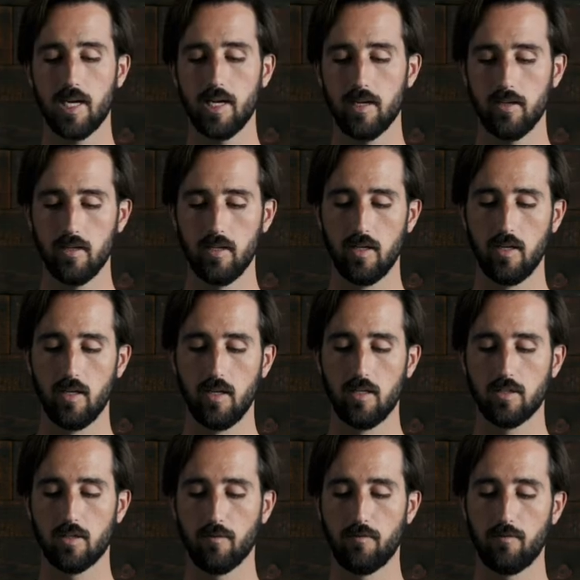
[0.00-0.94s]
dial
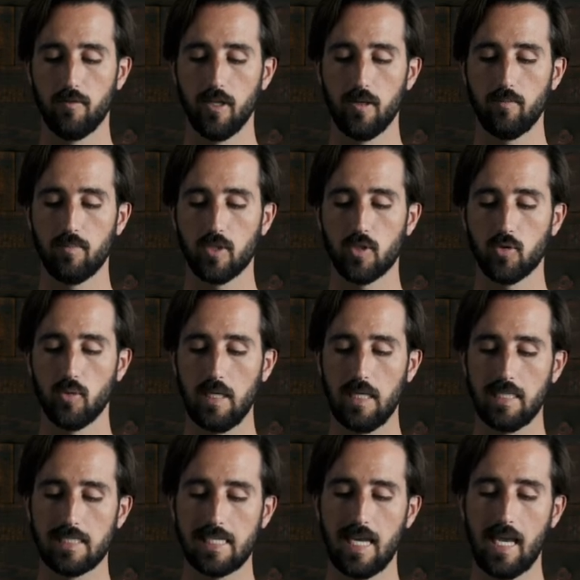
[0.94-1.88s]
to flip
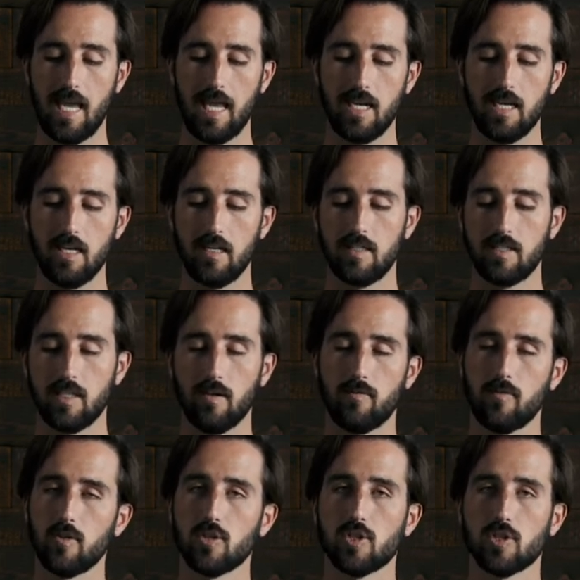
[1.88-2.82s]
between 10
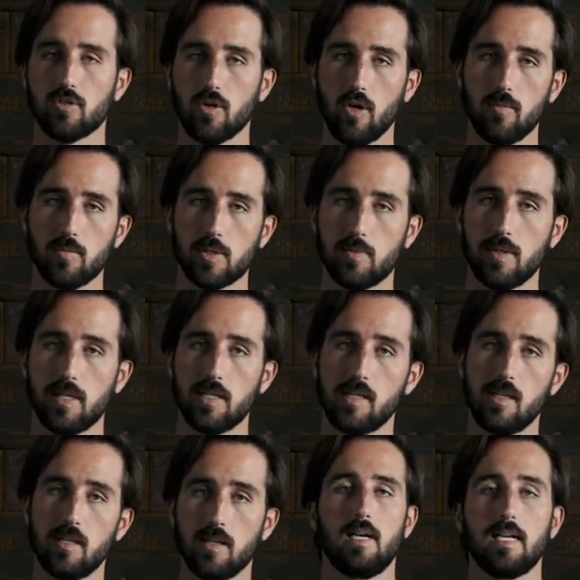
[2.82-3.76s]
different strobe
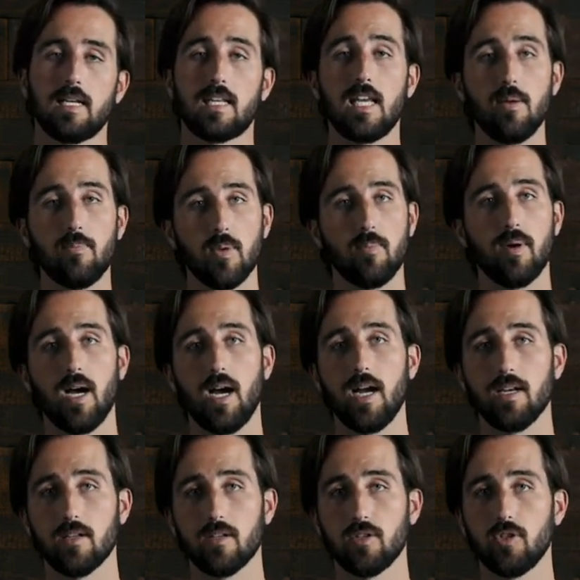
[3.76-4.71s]
speeds. And keep in
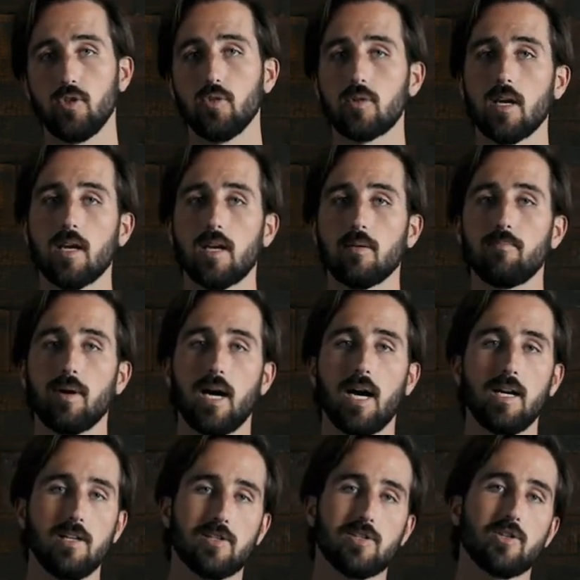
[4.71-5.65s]
mind, you can
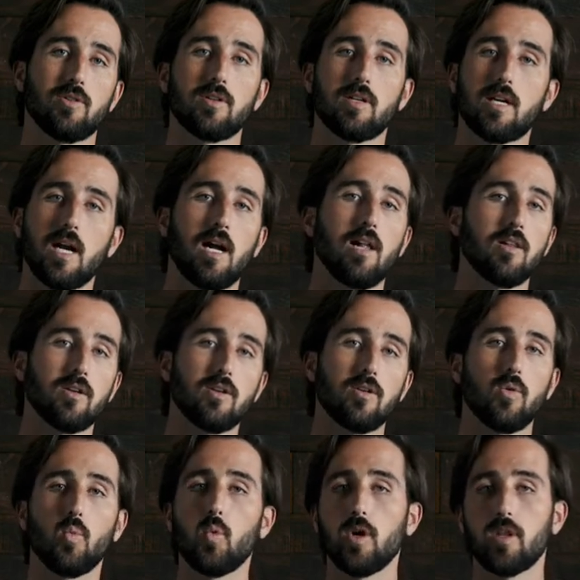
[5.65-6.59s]
combine a certain
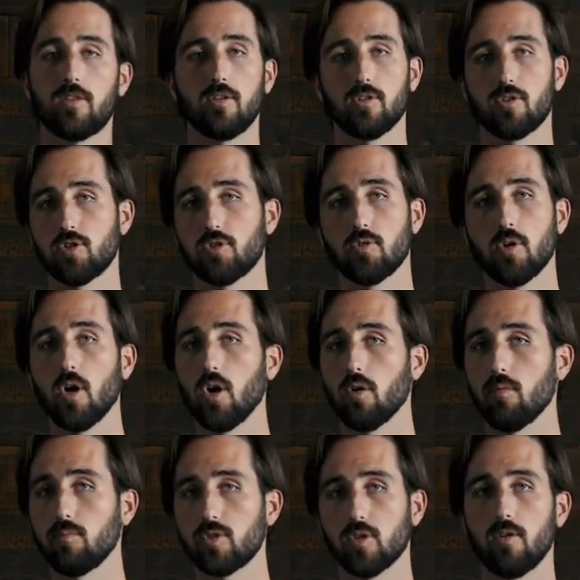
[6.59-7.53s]
color with your
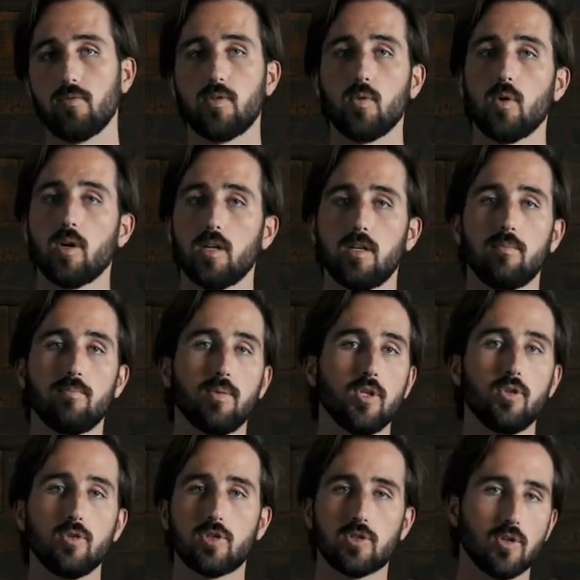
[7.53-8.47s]
strobe. So if you wanted a
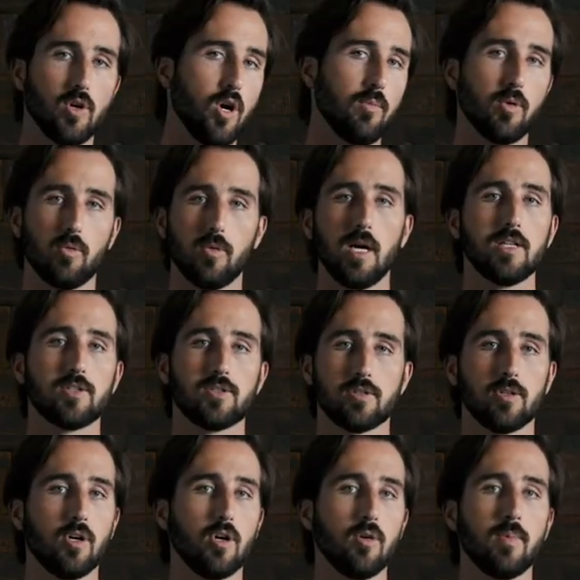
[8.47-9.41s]
blue strobe, a red
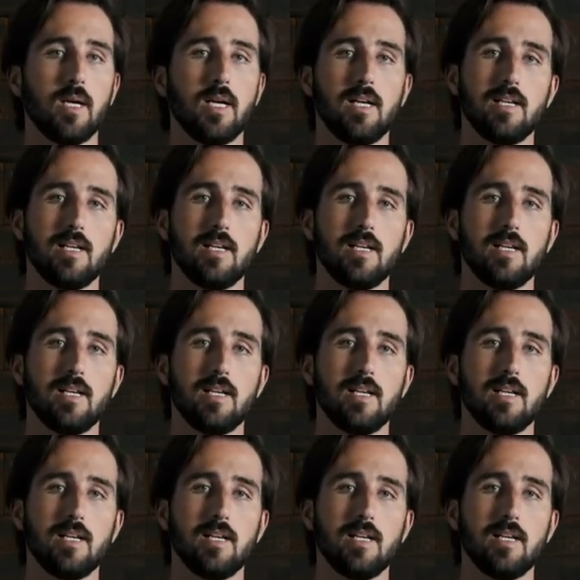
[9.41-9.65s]
strobe,